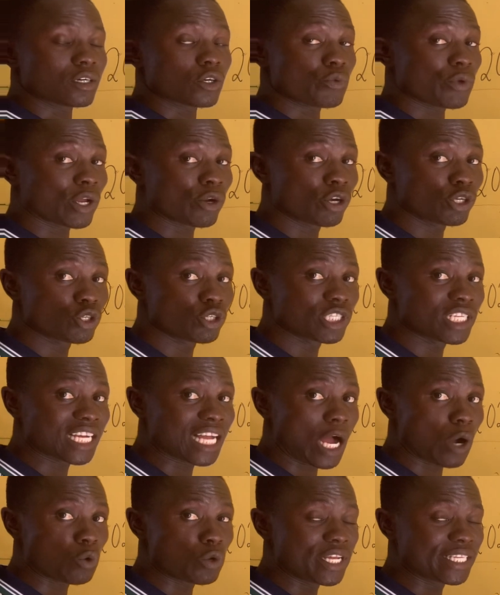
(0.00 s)
we are not using
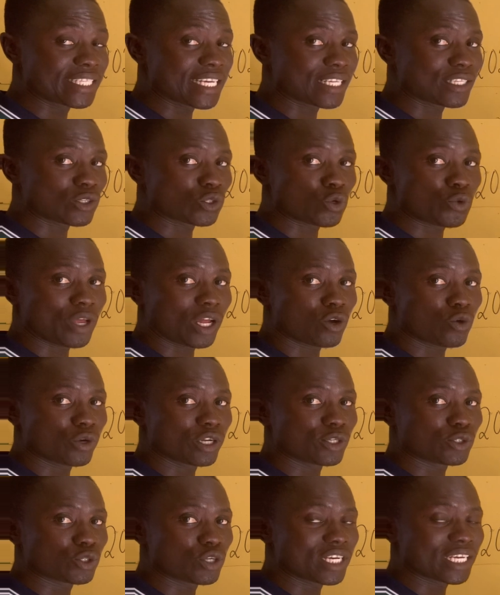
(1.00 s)
calculators, so we are not
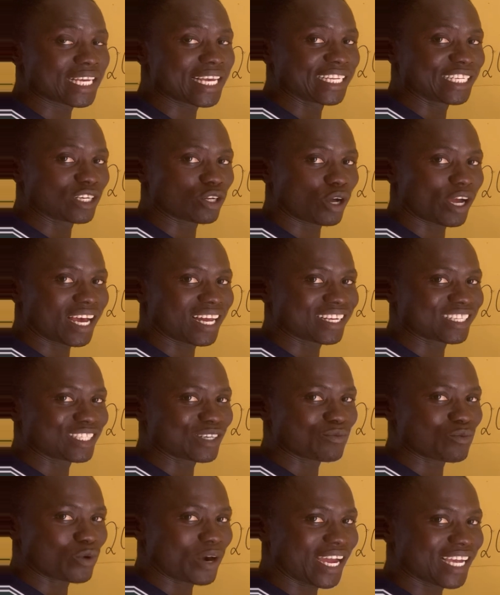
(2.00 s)
going to take any
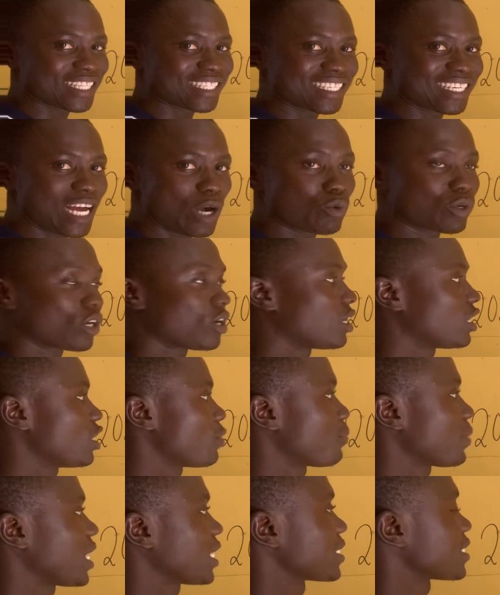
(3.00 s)
logarithm, right? That will not
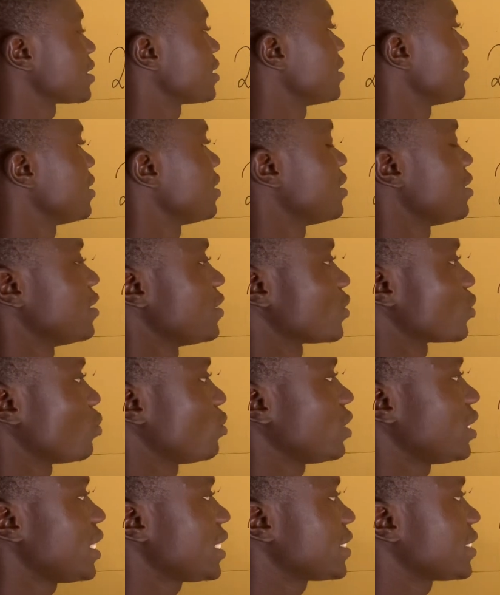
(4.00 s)
help us.
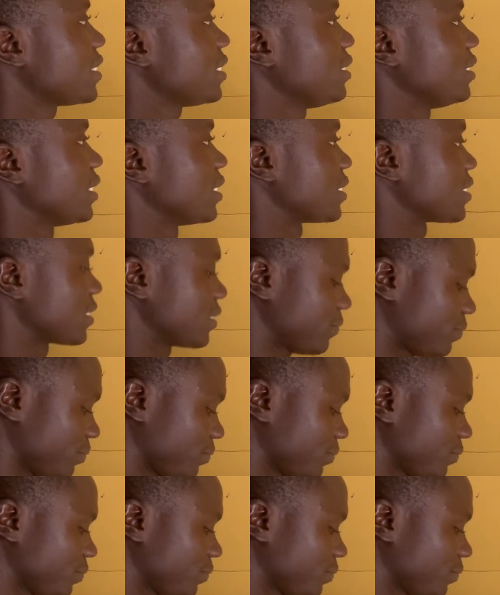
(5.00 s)
So let's see this.